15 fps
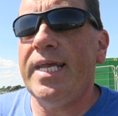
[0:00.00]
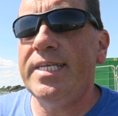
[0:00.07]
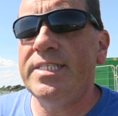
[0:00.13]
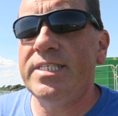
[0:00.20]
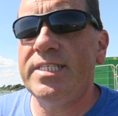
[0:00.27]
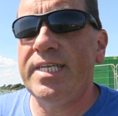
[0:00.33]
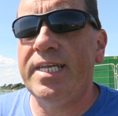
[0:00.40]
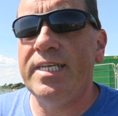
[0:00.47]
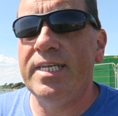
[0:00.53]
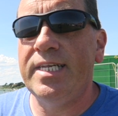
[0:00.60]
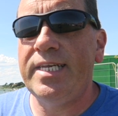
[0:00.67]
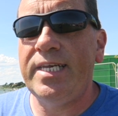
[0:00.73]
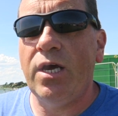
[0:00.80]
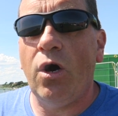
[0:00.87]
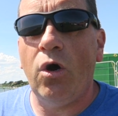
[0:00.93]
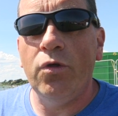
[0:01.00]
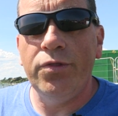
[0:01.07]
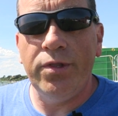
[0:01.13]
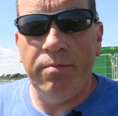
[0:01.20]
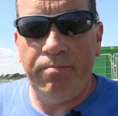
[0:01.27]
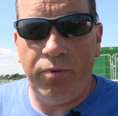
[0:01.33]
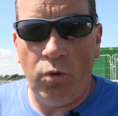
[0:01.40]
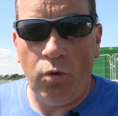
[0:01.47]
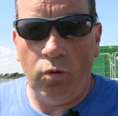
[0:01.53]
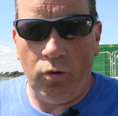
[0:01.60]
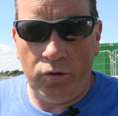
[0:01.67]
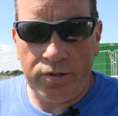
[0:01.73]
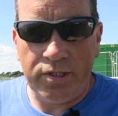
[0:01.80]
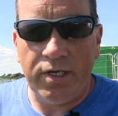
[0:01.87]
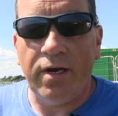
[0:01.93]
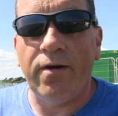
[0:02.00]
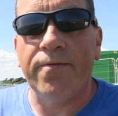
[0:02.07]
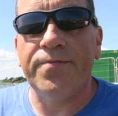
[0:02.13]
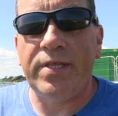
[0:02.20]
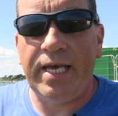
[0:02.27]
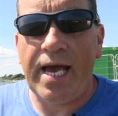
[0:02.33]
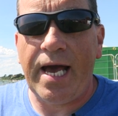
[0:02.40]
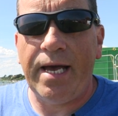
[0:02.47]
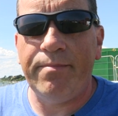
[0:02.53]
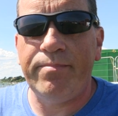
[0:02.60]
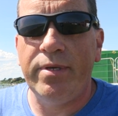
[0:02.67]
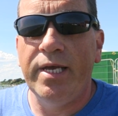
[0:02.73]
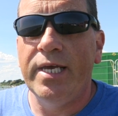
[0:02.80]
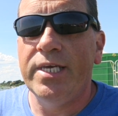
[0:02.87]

Incidentally, on the board of the app,